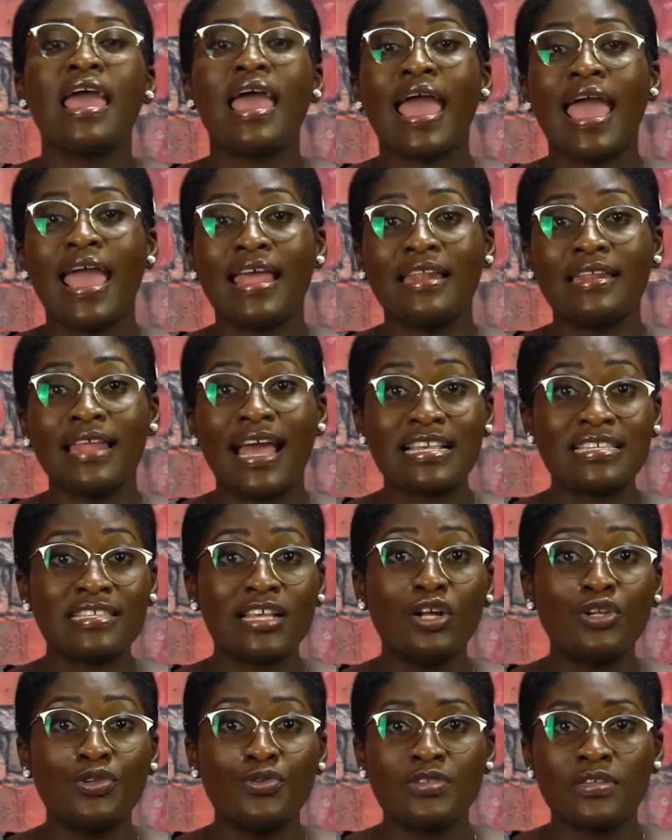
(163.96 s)
and
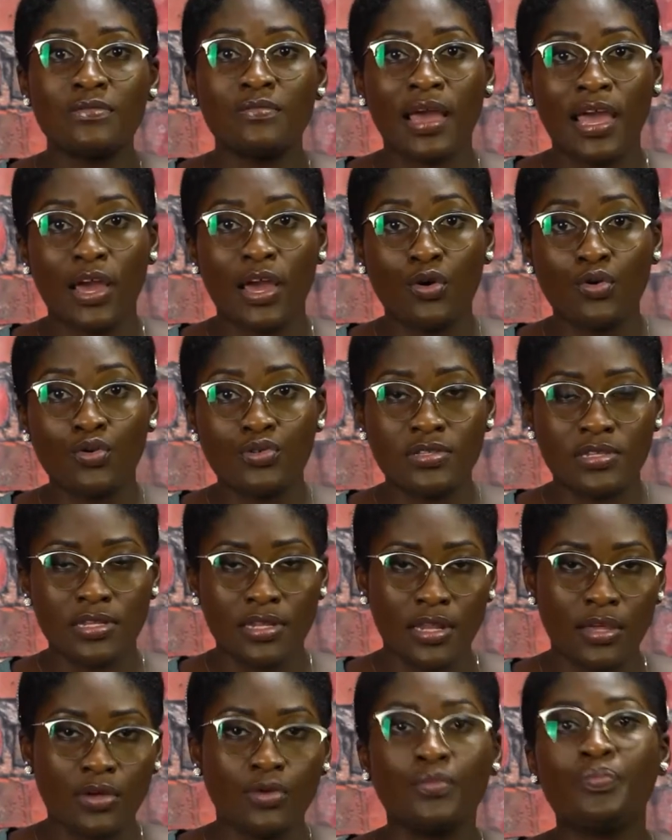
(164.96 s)
Arsenal losing by
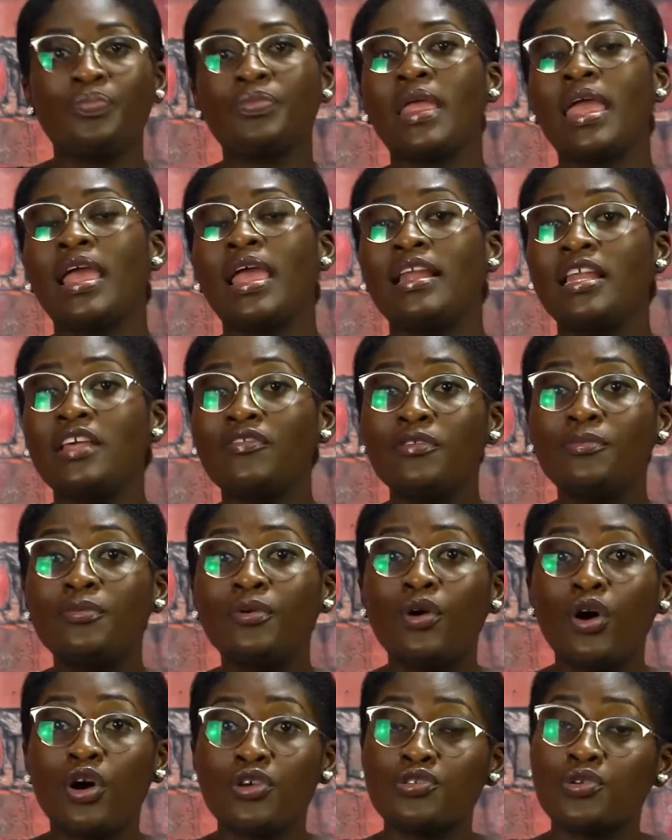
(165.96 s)
1-0.
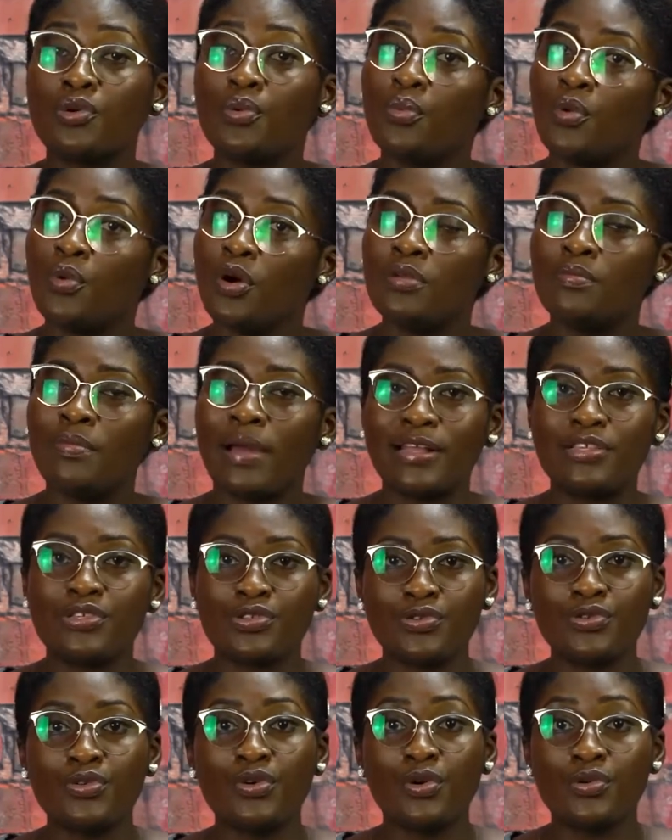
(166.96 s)
Liverpool also won by
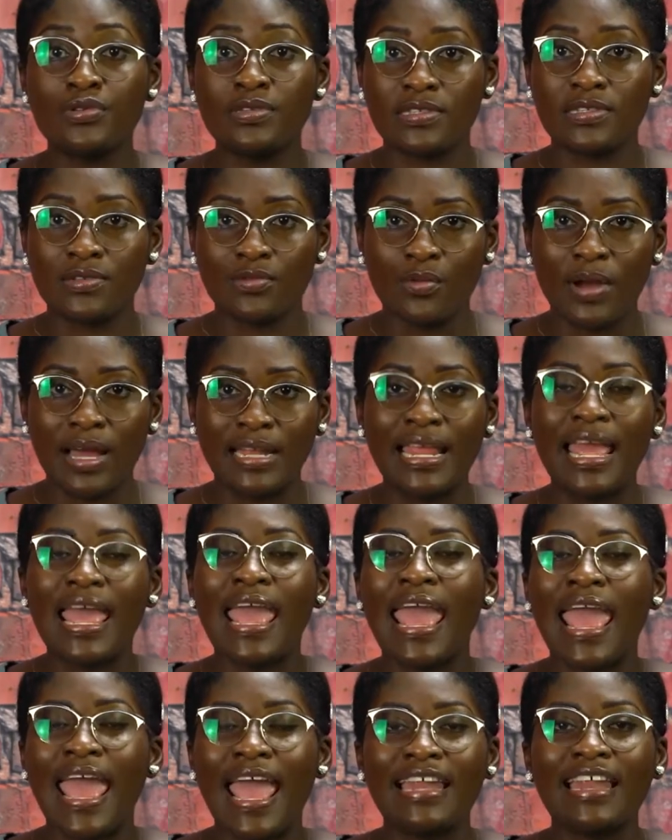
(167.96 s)

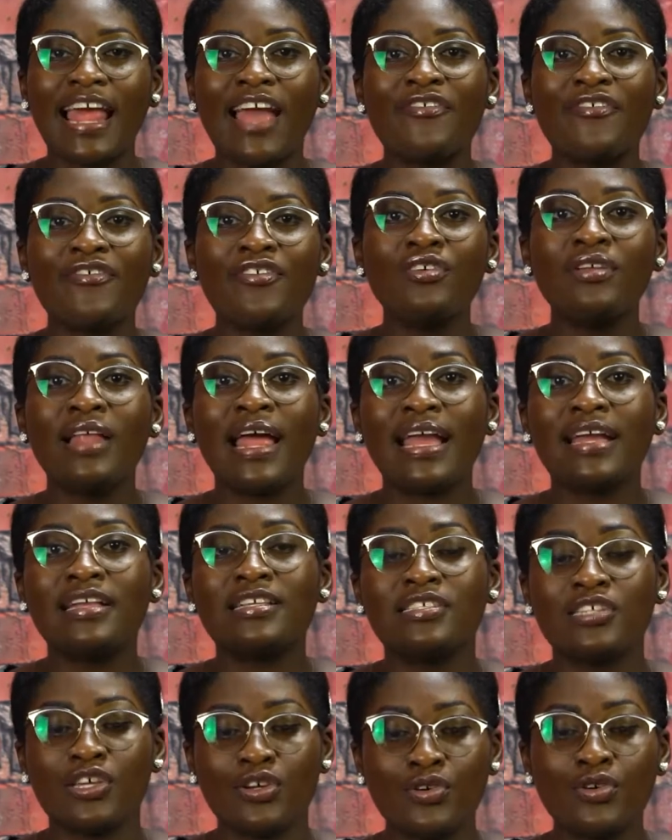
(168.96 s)
2-1. And I feel like
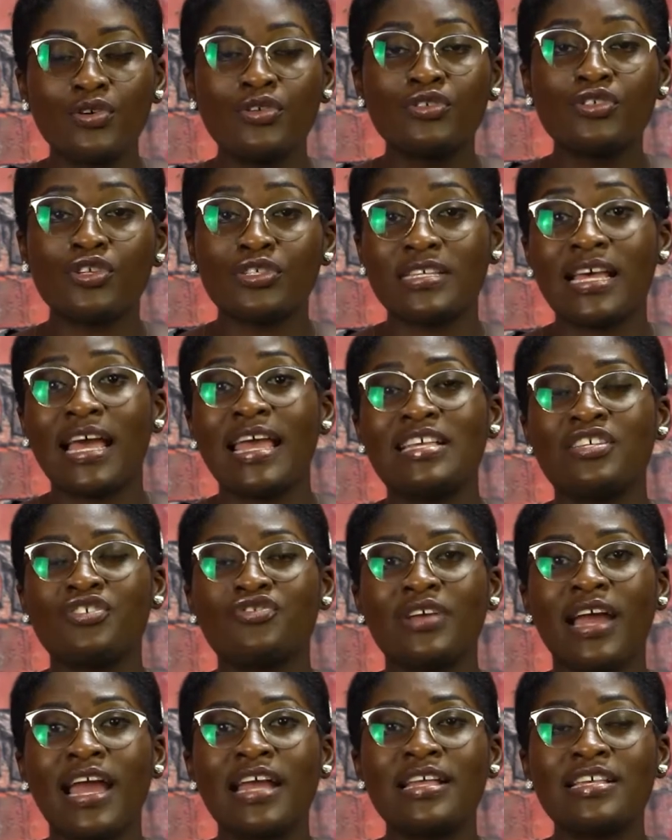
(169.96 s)
Diego Jota is
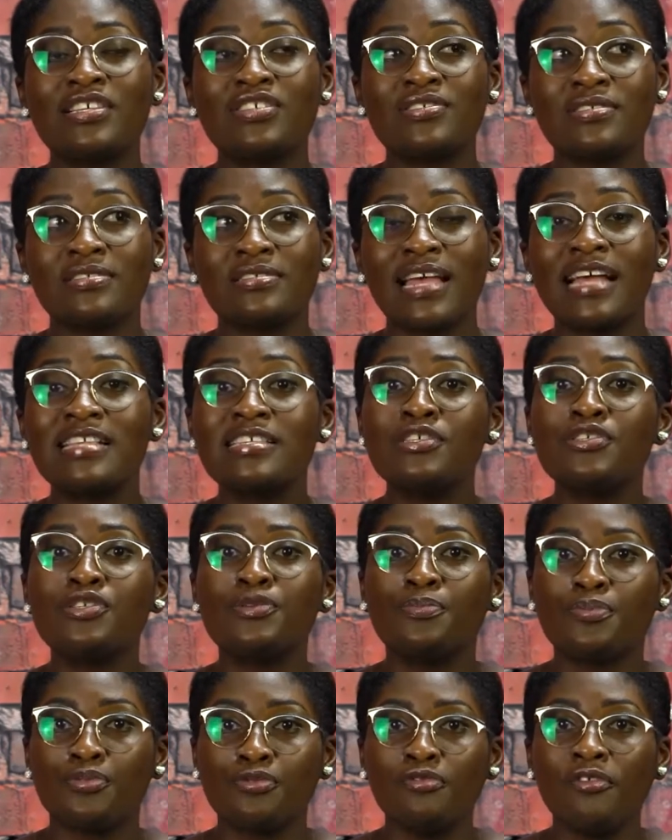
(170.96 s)
starting to
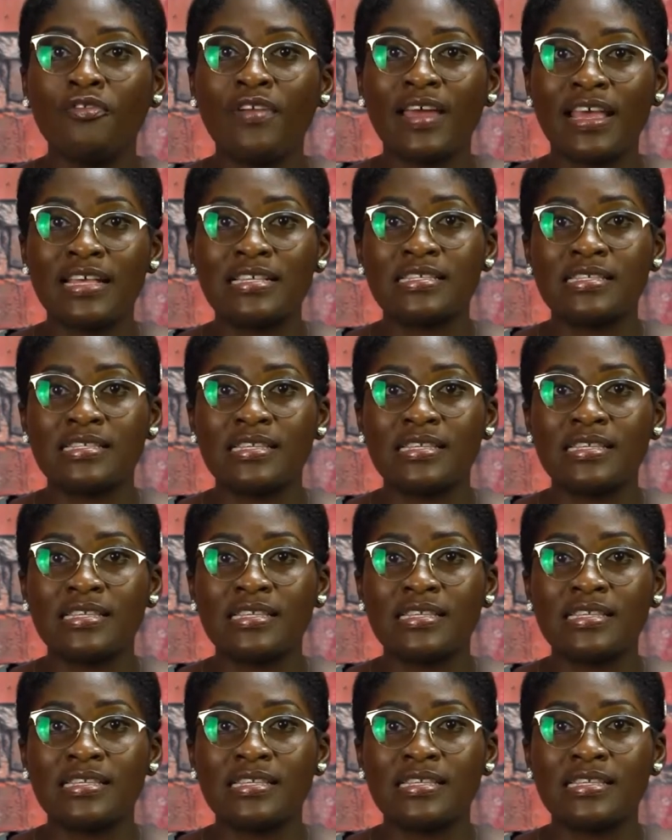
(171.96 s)
prove his